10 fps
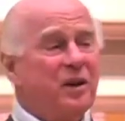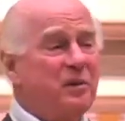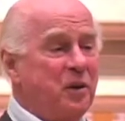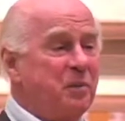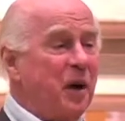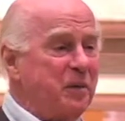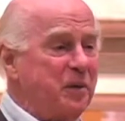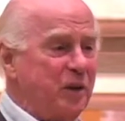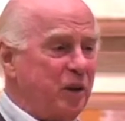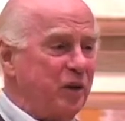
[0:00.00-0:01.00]
You
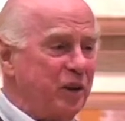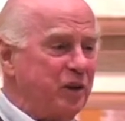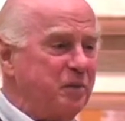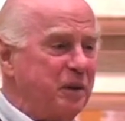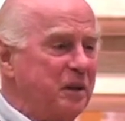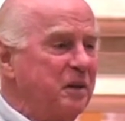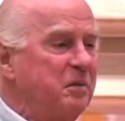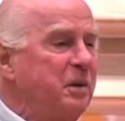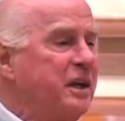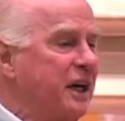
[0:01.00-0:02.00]
probably know this, but
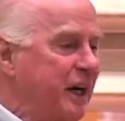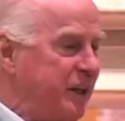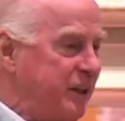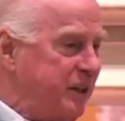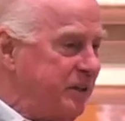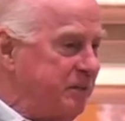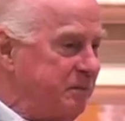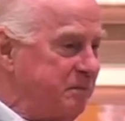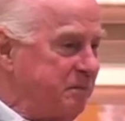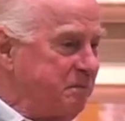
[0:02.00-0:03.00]
be kind.
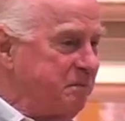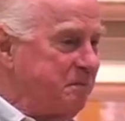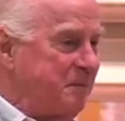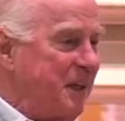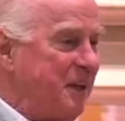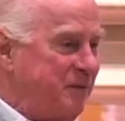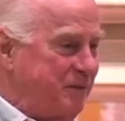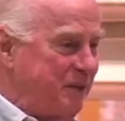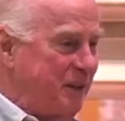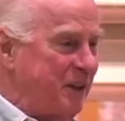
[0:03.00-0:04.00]

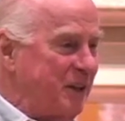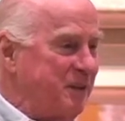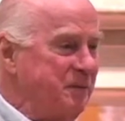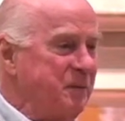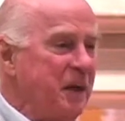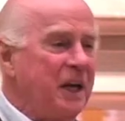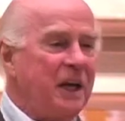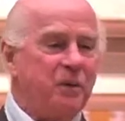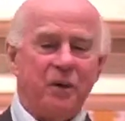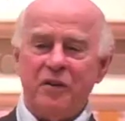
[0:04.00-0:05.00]
If, you know,
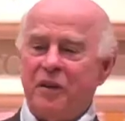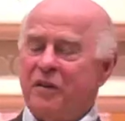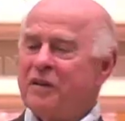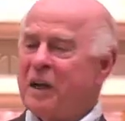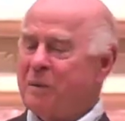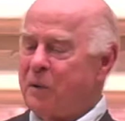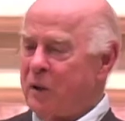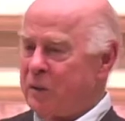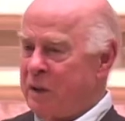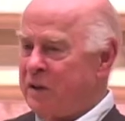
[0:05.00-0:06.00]
it was this couple
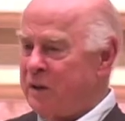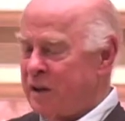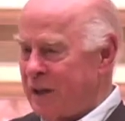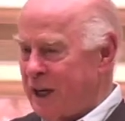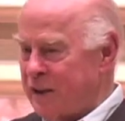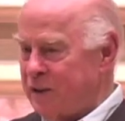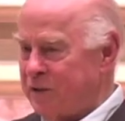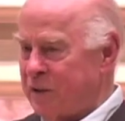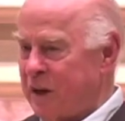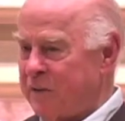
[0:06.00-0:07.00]
that went to the
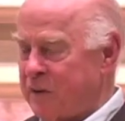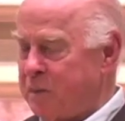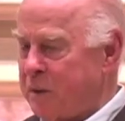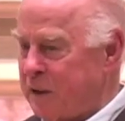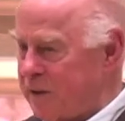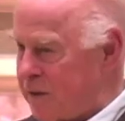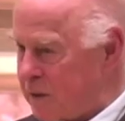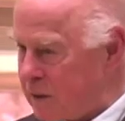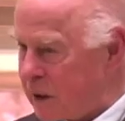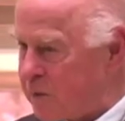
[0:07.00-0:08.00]
doctor's office because
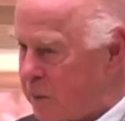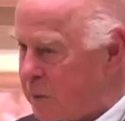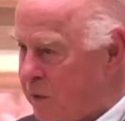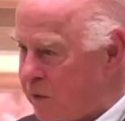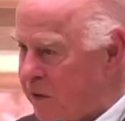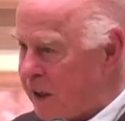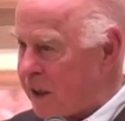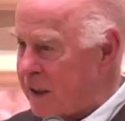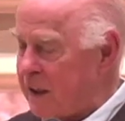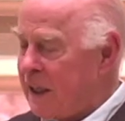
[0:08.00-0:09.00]
the husband was
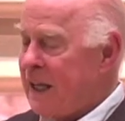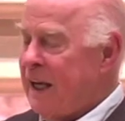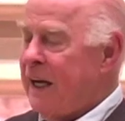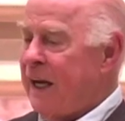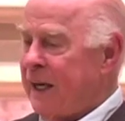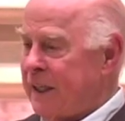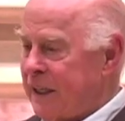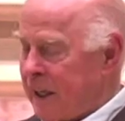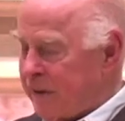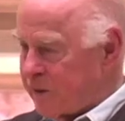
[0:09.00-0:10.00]
sick. And
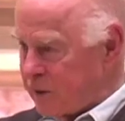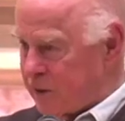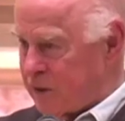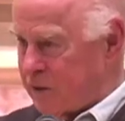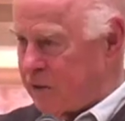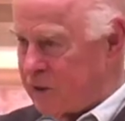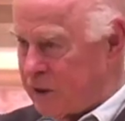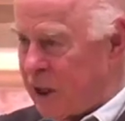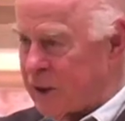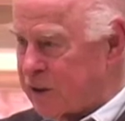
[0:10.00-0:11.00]
after the
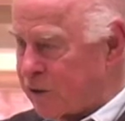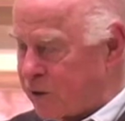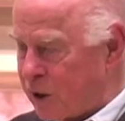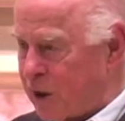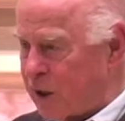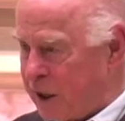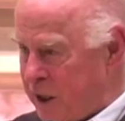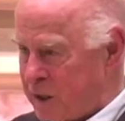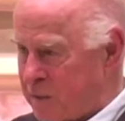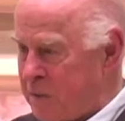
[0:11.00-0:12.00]
doctor saw
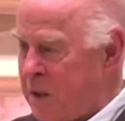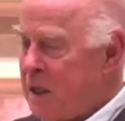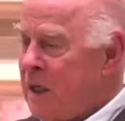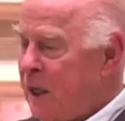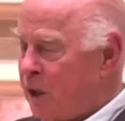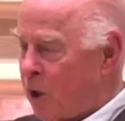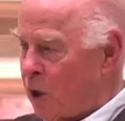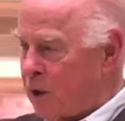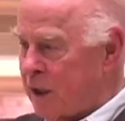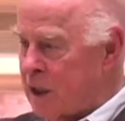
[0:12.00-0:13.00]
him, he
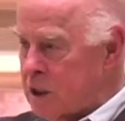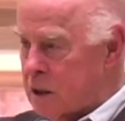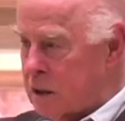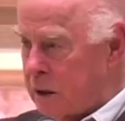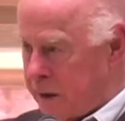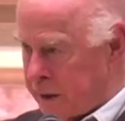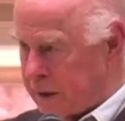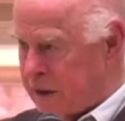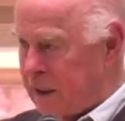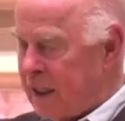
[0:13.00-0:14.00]
called her
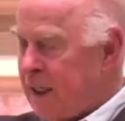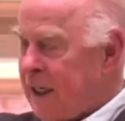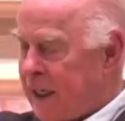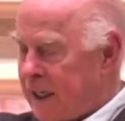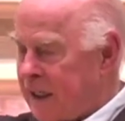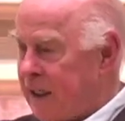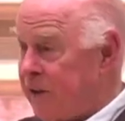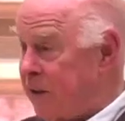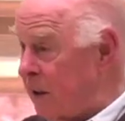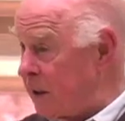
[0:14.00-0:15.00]
in and he
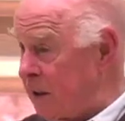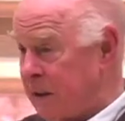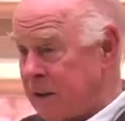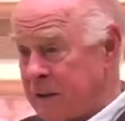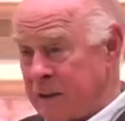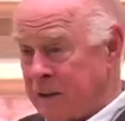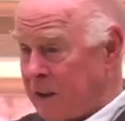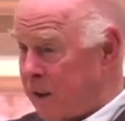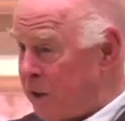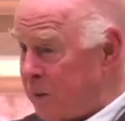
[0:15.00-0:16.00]
said, your
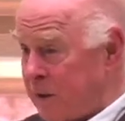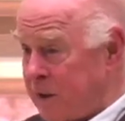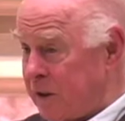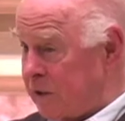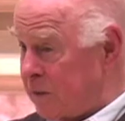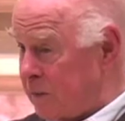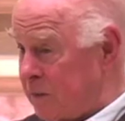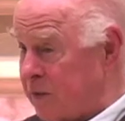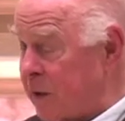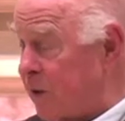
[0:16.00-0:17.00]
husband is
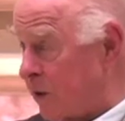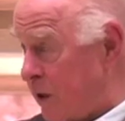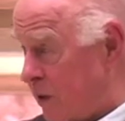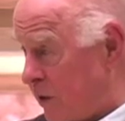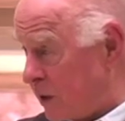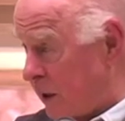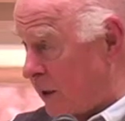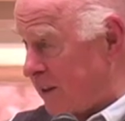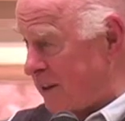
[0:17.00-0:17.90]
sicker than you think.